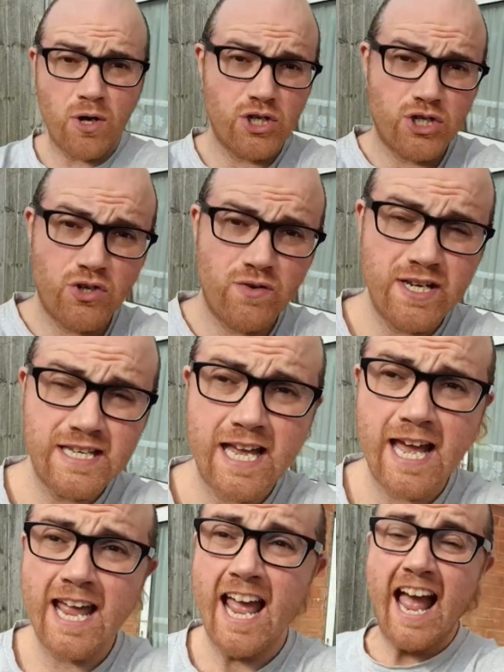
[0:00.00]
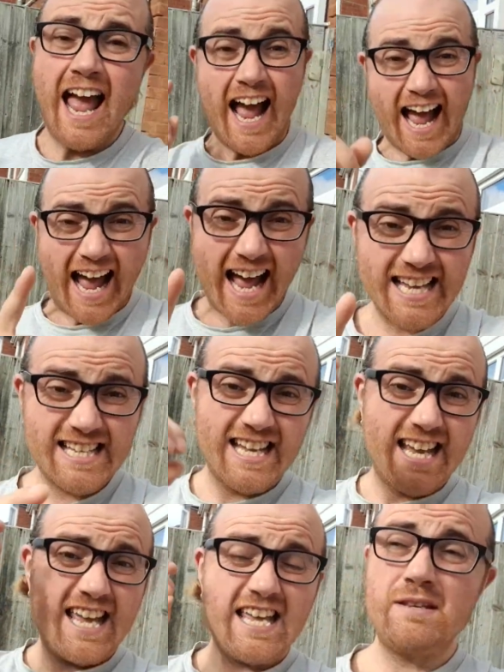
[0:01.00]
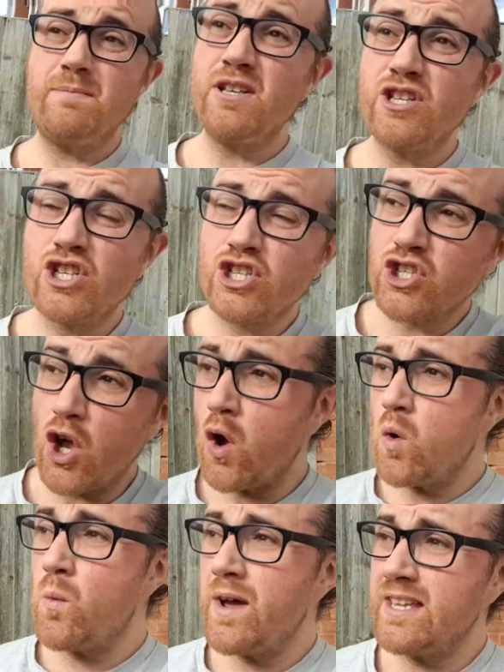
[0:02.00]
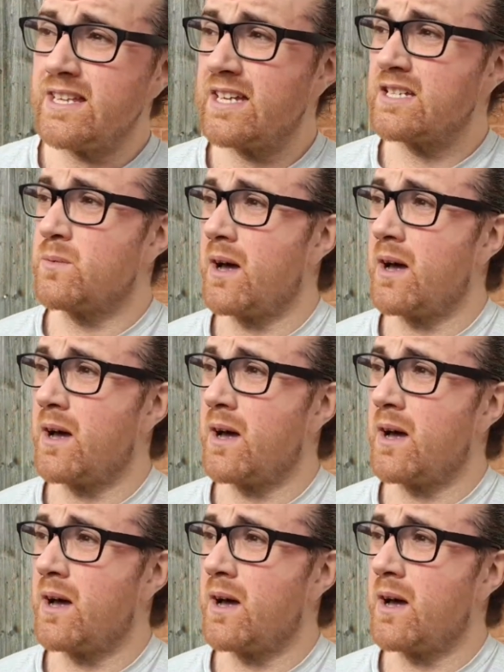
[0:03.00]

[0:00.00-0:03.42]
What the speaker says: much during the day, and it's been so windy as